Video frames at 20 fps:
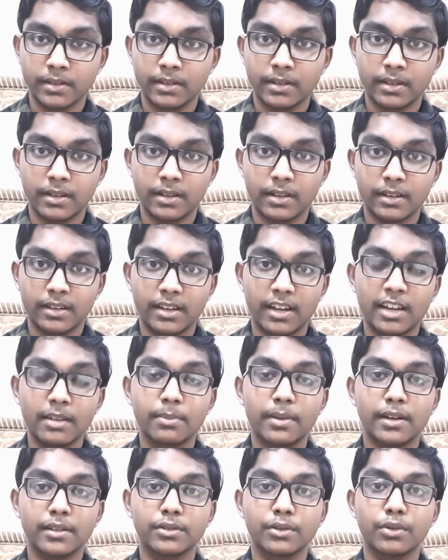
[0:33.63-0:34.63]
Lal
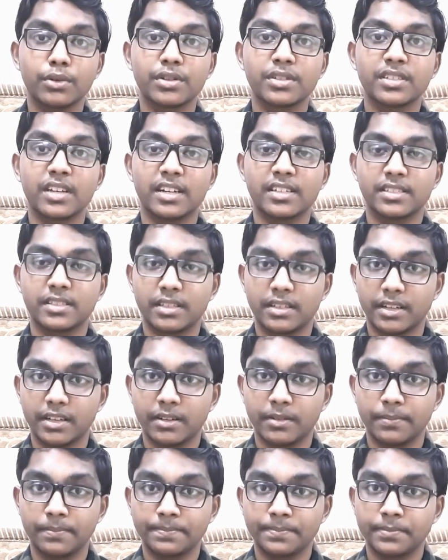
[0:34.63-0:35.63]
Bahadur Sasthri.
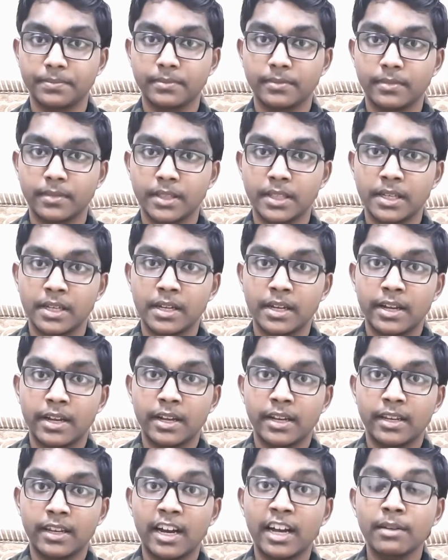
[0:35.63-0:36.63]

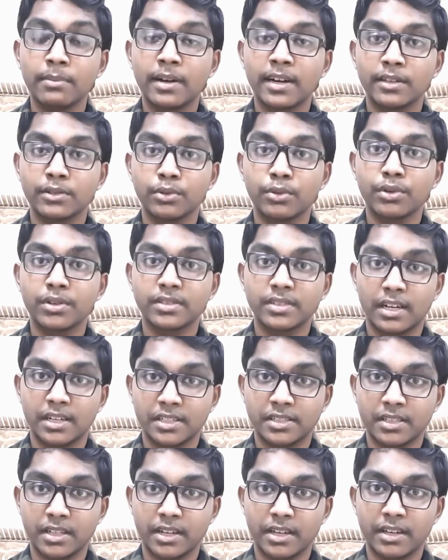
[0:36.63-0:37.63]
Lal Bahadur
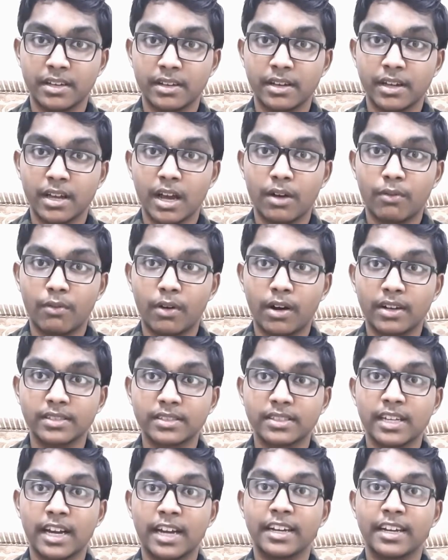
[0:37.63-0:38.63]
Sasthri was
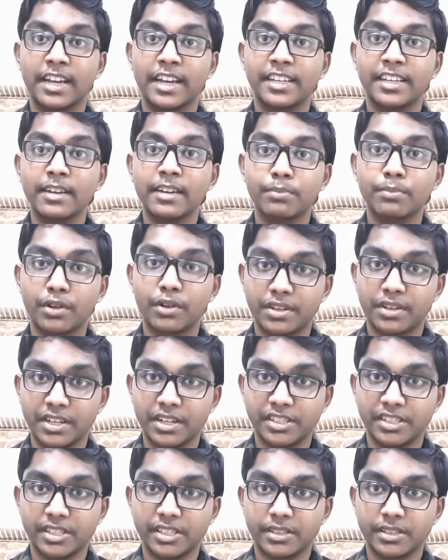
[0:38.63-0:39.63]
an Indian
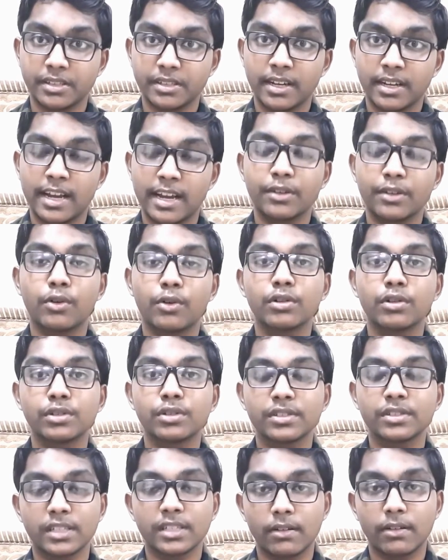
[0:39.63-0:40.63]
politician and also
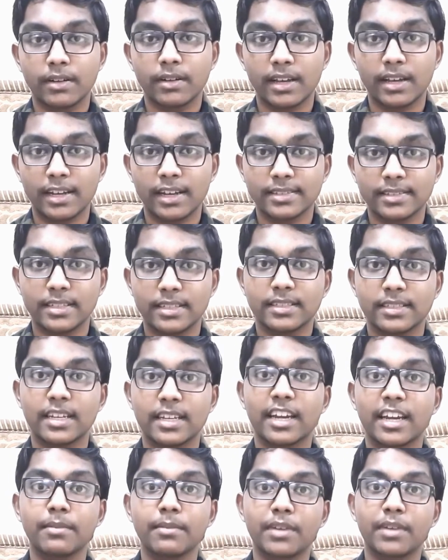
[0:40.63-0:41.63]
served as the
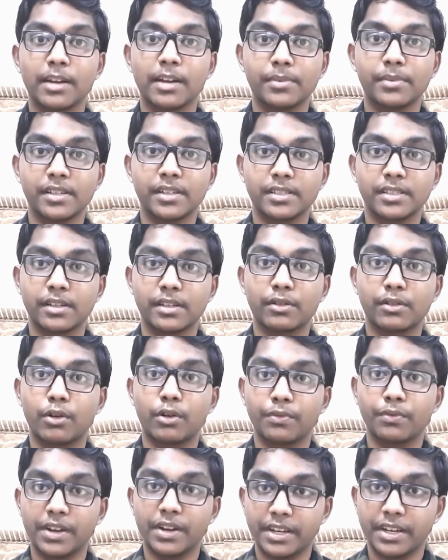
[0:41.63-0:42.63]
second Prime Minister of
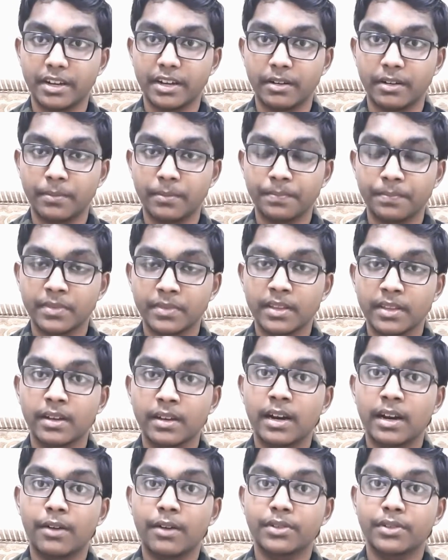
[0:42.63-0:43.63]
India
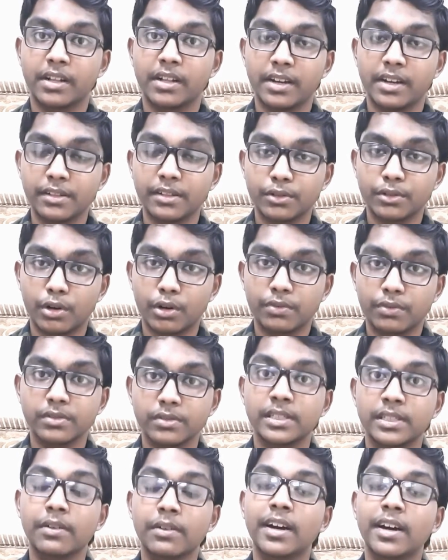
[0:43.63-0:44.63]
after the death of
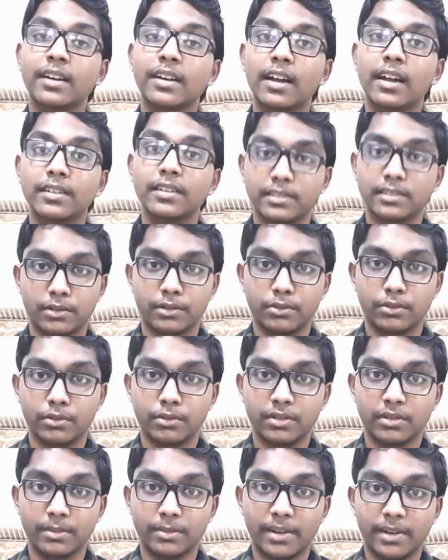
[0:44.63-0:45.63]
Jawaharlal Nehru
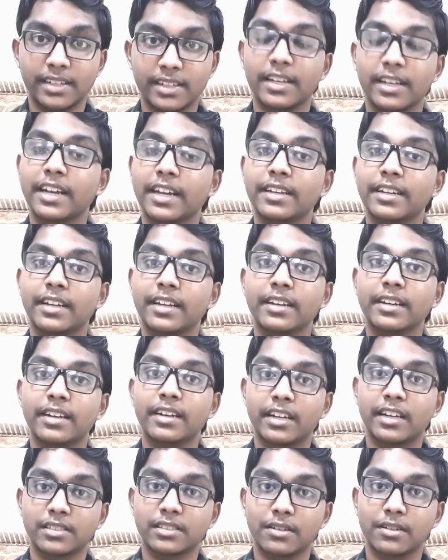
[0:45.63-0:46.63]
by the Indian
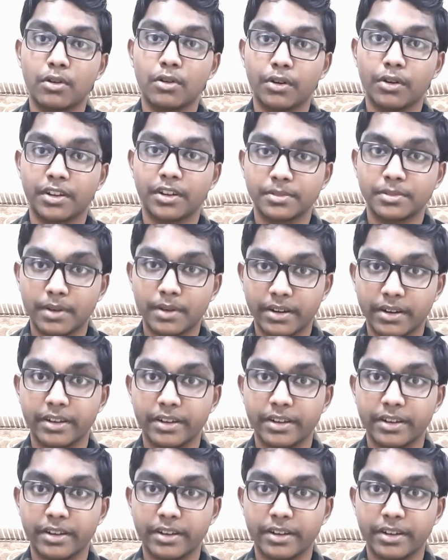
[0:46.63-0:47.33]
National Congress Party.